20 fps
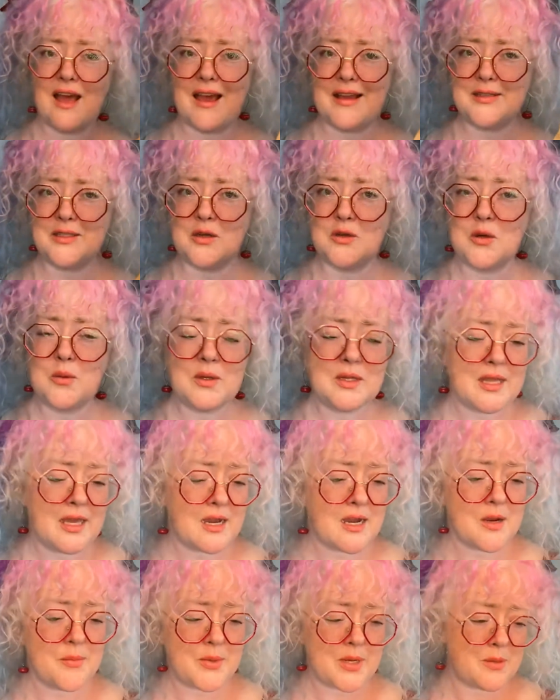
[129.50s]
I don't know what they
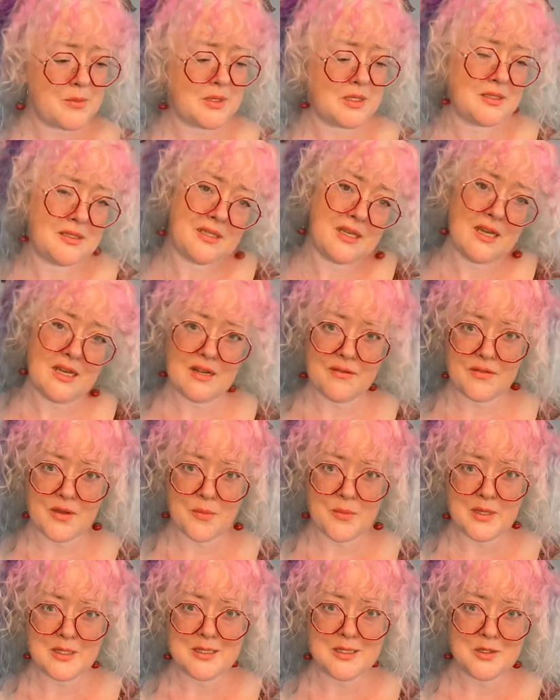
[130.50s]
are, but I'm gonna see, and if they're
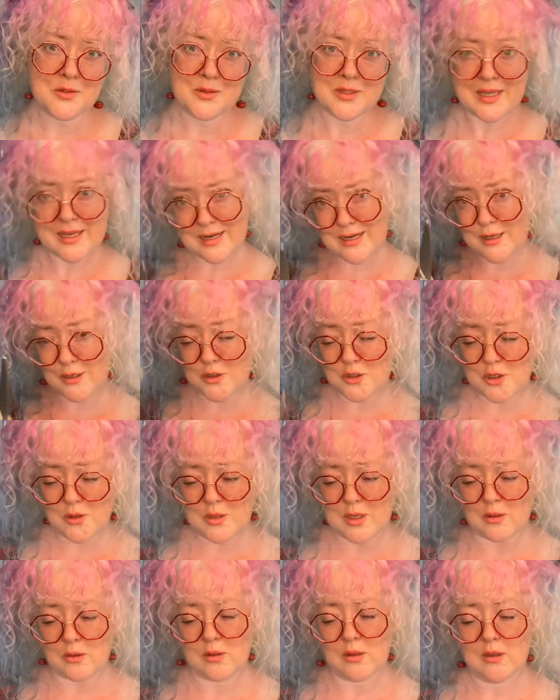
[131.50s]
business related, I'll show
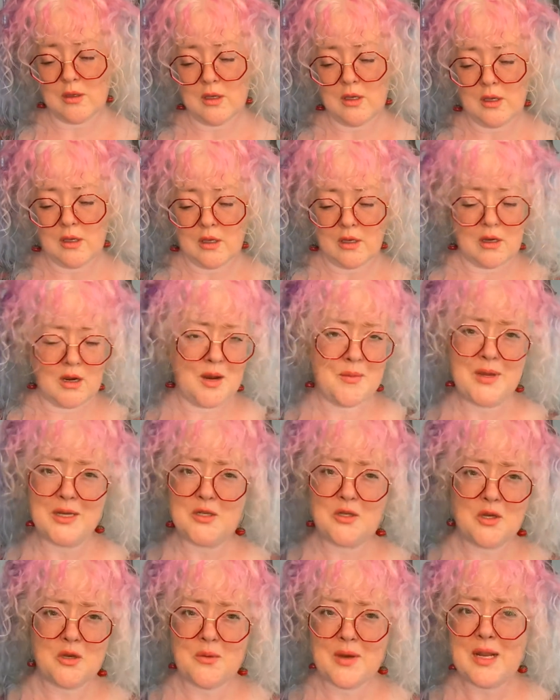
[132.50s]
you. I might
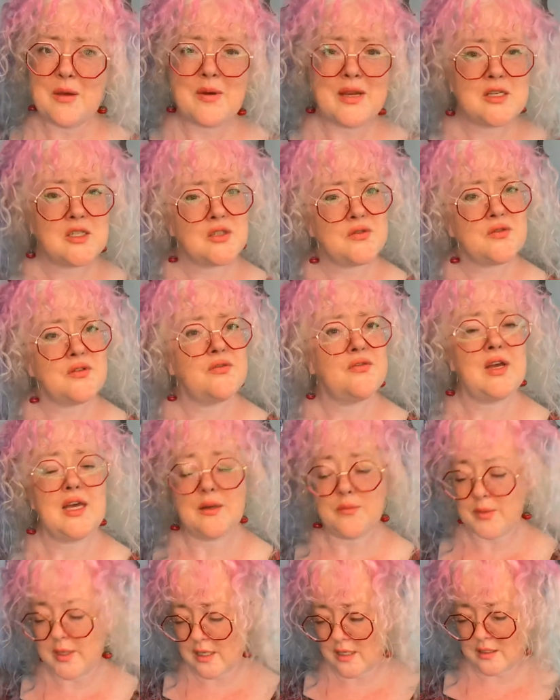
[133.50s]
show you anyway, just for fun,
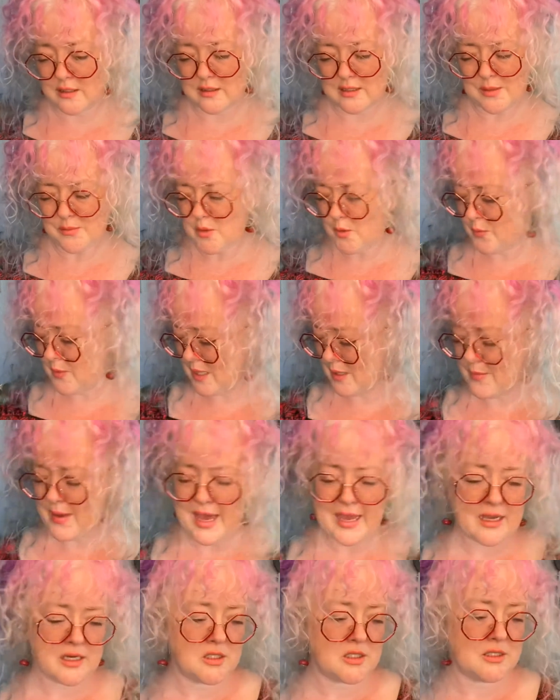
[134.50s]
because I'm opening
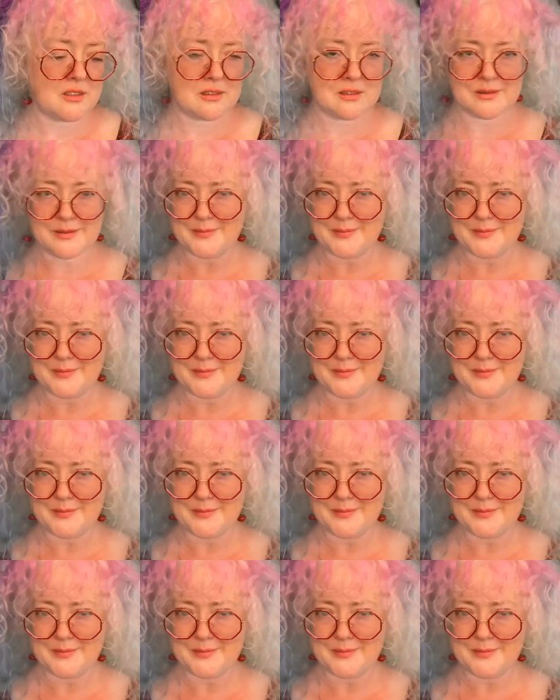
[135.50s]
packages.